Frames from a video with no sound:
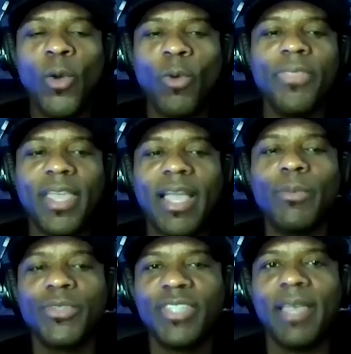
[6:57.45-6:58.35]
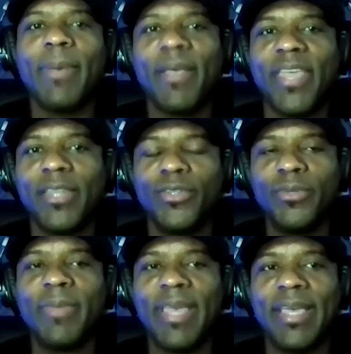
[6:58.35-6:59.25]
One thing I will say about that
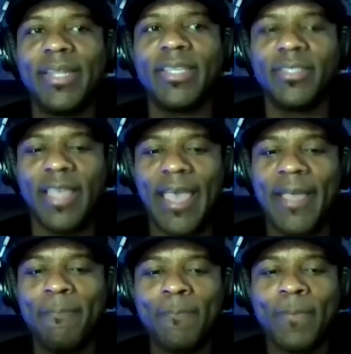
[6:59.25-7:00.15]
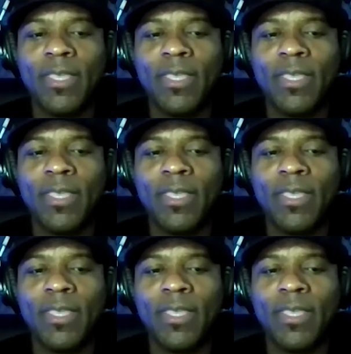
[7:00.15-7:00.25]
dude, man, is that